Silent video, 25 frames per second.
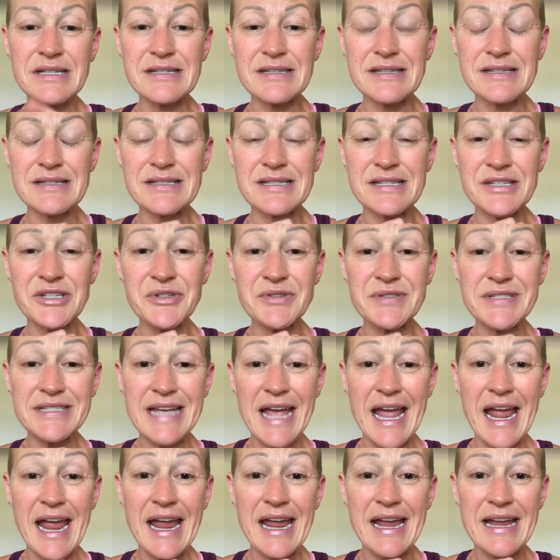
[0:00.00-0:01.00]

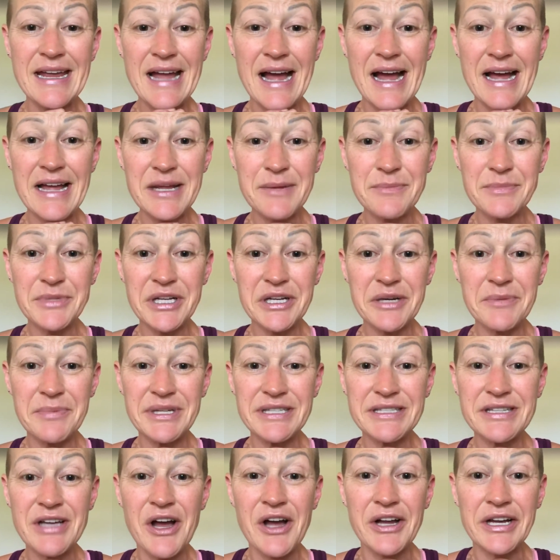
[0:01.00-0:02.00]
Today I am going to be
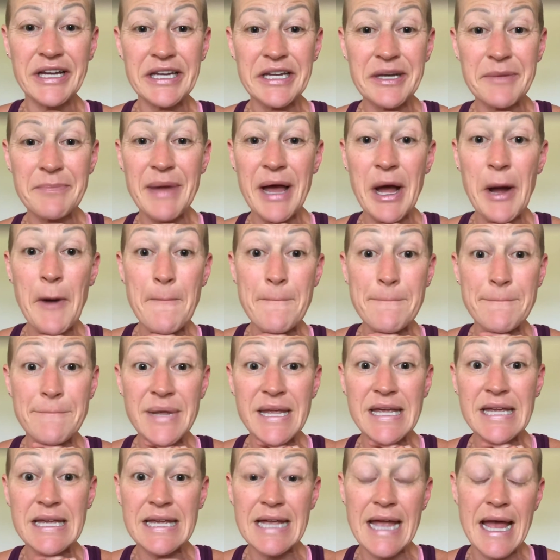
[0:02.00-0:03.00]
talking about
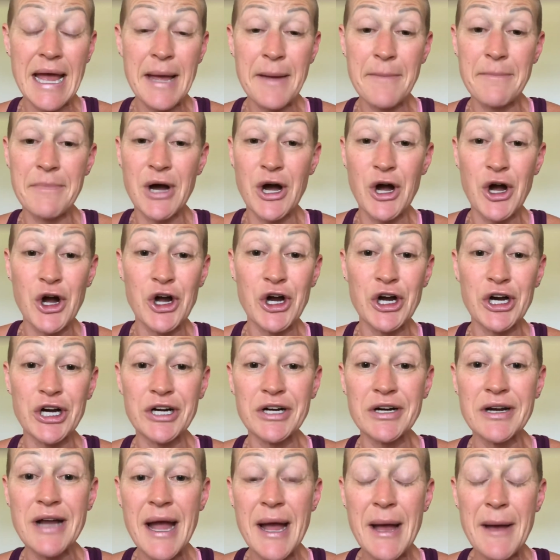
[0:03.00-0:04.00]

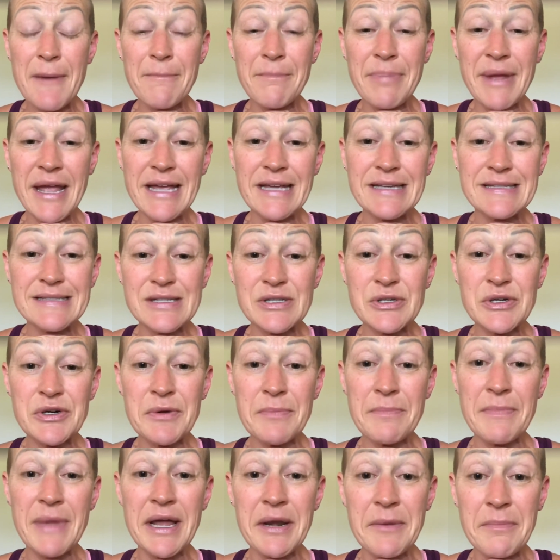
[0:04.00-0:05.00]
BMR, basal
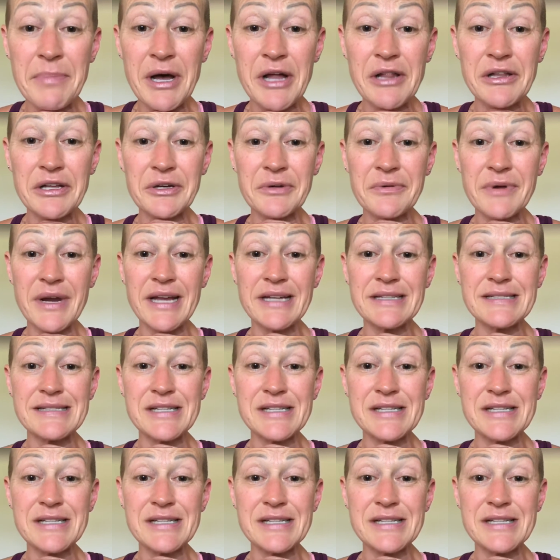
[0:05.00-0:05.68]
metabolic rate.